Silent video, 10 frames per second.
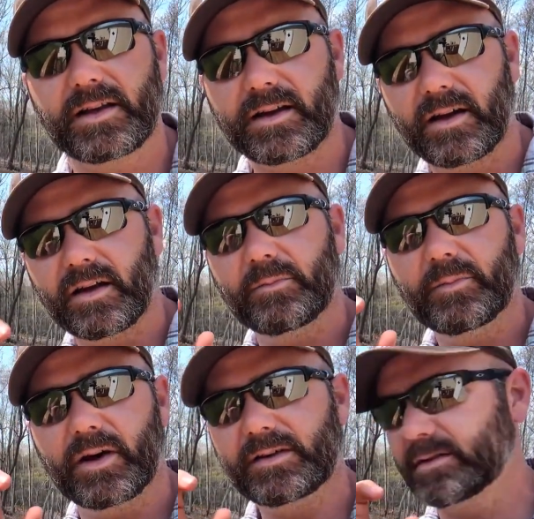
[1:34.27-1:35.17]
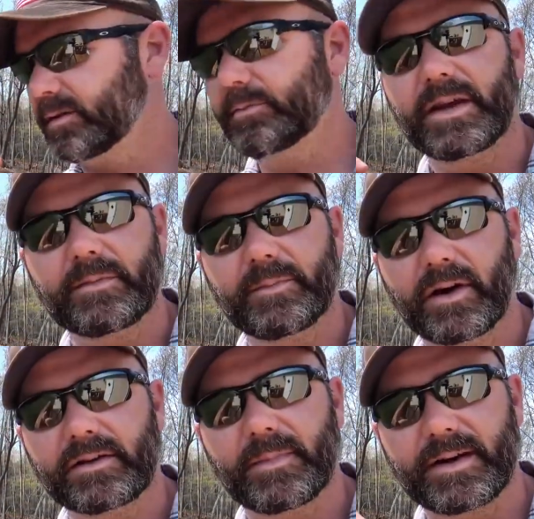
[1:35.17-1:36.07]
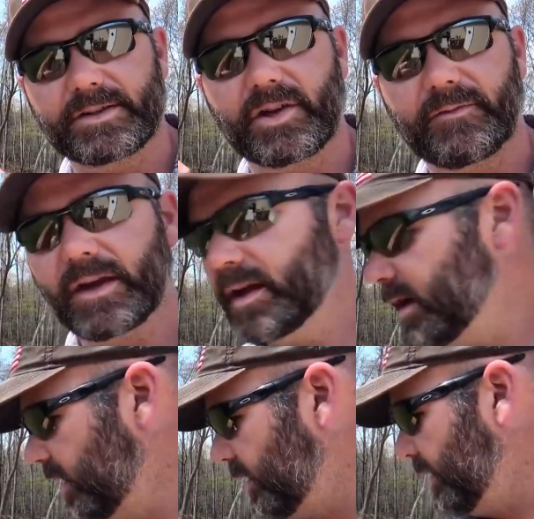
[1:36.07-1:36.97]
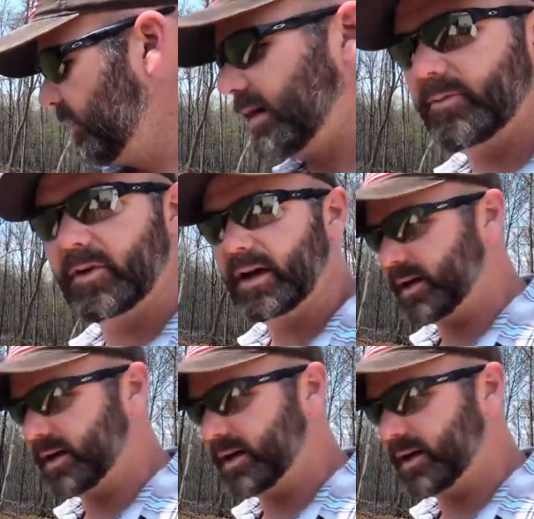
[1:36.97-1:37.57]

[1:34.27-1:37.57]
I call them pucks, they're peat pucks by Jiffy. Let me grab one